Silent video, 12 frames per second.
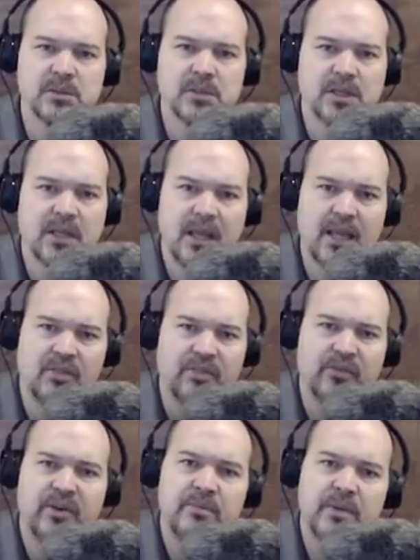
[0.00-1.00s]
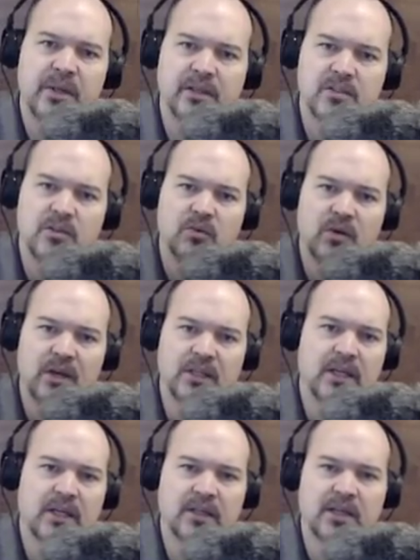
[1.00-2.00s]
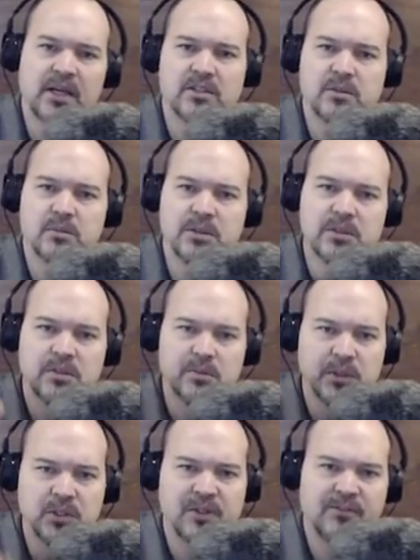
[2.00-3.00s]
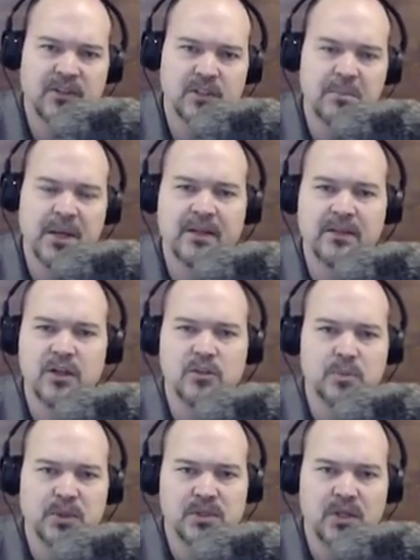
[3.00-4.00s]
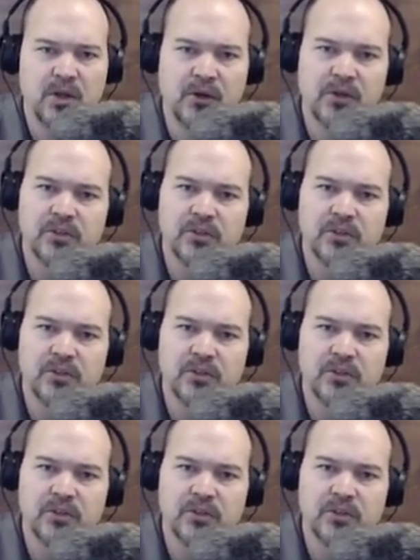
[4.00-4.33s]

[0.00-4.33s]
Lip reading: Again, 3 minutes, you're writing down the customers, specifics about those personas,